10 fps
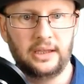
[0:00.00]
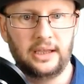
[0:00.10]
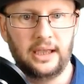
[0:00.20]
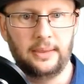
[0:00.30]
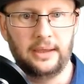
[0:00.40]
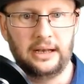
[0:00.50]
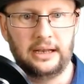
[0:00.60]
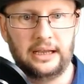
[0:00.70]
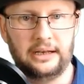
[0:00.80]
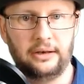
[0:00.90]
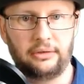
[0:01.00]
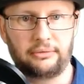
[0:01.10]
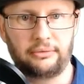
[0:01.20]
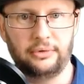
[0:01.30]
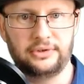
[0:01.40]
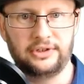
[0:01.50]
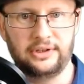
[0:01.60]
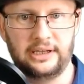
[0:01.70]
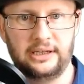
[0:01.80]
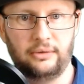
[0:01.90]
and then head through to
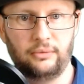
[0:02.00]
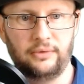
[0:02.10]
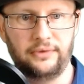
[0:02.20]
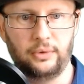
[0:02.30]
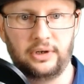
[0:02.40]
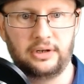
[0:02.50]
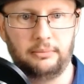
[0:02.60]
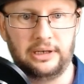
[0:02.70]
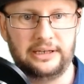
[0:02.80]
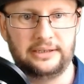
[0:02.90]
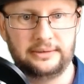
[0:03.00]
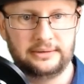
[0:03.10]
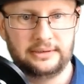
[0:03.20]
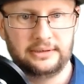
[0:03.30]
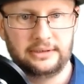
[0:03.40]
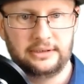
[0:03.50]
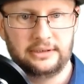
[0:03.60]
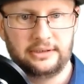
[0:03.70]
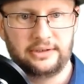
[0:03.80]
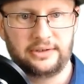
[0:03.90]
the Review and Complete.
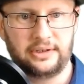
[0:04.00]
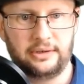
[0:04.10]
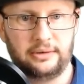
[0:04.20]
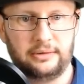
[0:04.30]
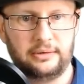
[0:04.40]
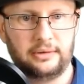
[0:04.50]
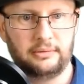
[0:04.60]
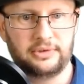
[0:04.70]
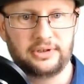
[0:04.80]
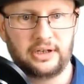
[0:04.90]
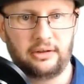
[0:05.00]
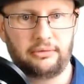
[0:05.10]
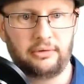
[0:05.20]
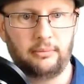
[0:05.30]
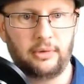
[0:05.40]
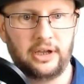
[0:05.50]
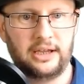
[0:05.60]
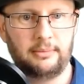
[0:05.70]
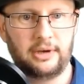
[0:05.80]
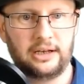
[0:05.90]
So just going to throw my
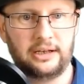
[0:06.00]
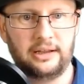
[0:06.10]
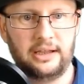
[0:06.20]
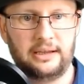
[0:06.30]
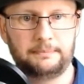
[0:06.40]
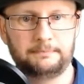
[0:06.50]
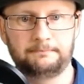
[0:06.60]
email in there,